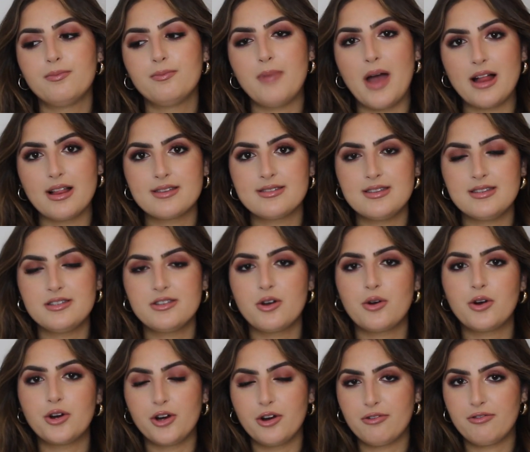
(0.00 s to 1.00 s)
Malassezia
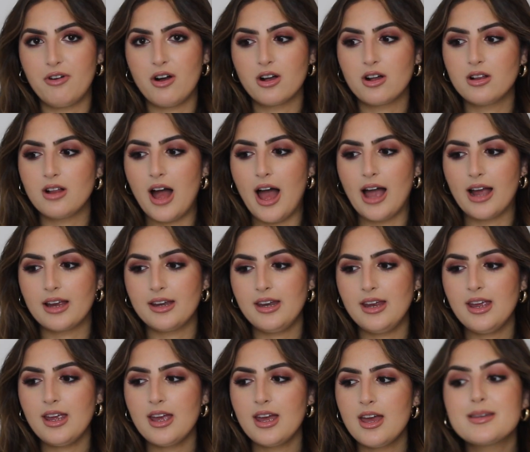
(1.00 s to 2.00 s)
or your fungal
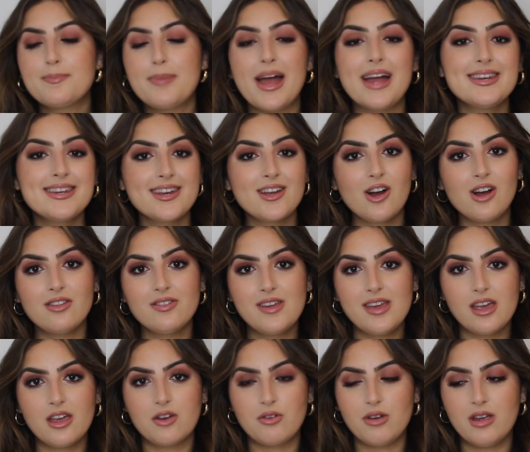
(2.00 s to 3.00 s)
acne, depending on
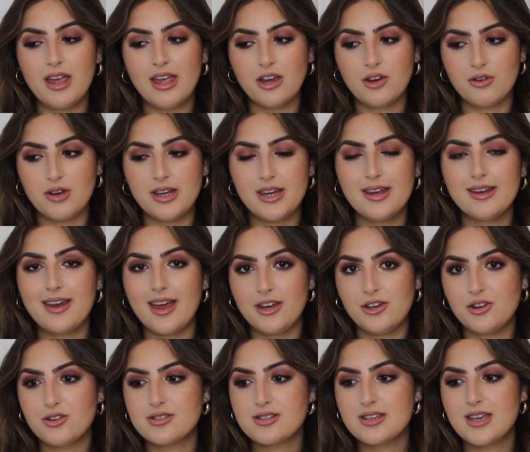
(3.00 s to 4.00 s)
the ingredient
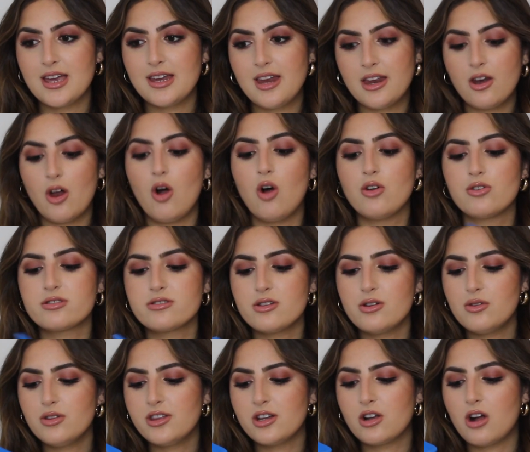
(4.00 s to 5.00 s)
and your skin, and
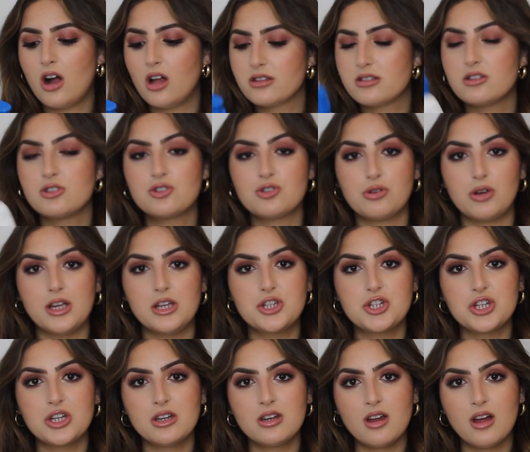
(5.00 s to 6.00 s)
also the
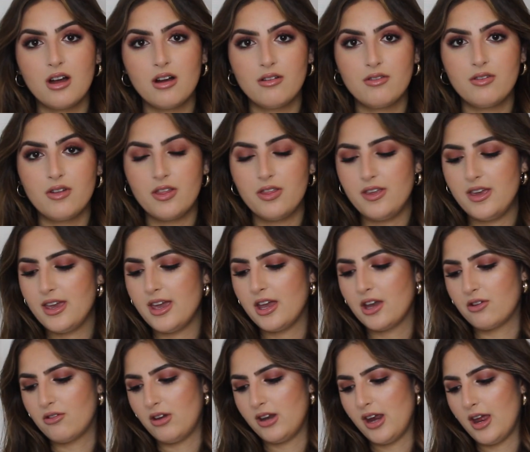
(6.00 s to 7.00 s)
concentration of the
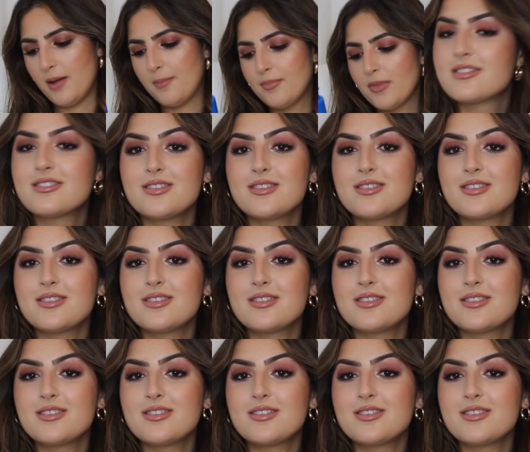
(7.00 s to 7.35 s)
ingredient.